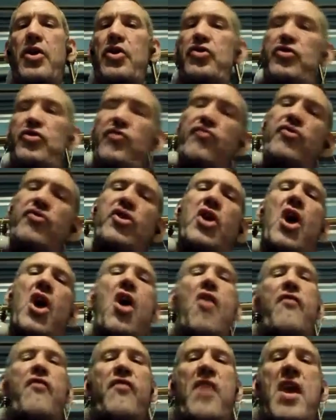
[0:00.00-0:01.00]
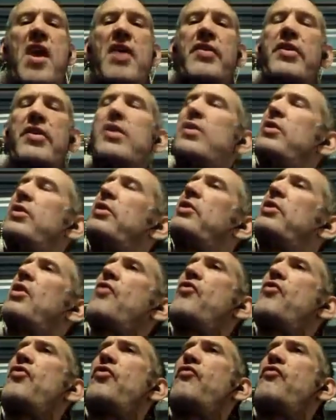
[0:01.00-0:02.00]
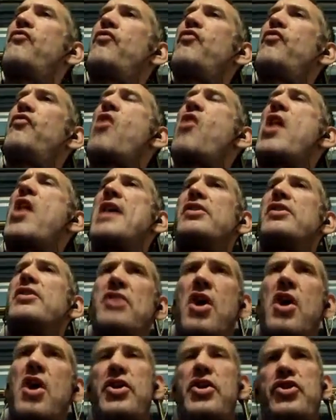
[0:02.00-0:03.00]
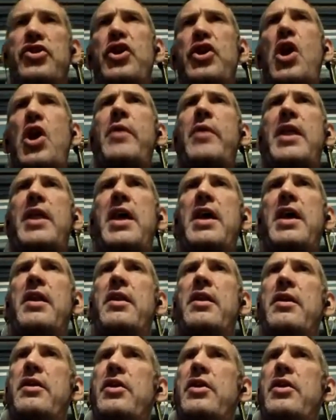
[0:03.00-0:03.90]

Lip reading: He used to carve round. You know, the right hand side as you're going in.